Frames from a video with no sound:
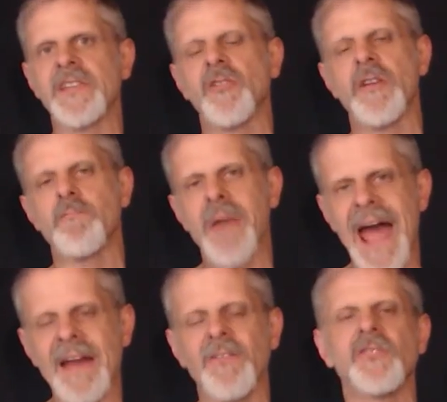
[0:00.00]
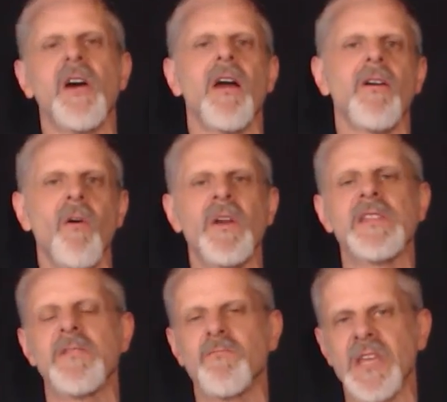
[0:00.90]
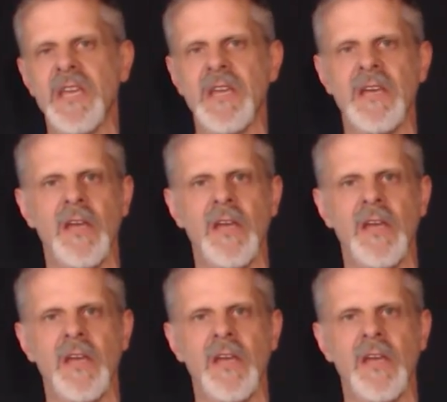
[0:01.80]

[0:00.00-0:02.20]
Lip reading: so your patterns are going to be